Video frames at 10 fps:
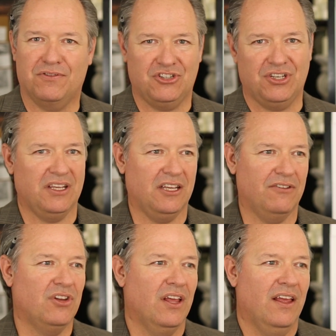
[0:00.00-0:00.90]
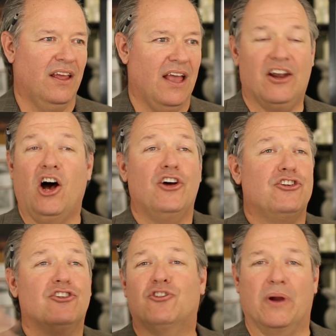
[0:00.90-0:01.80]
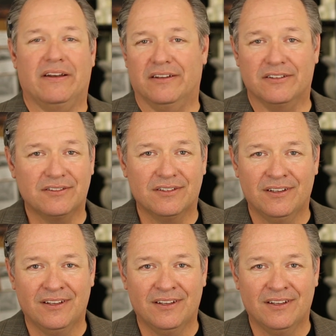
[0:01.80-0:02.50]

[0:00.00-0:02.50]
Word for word: achieved, and all your greatness.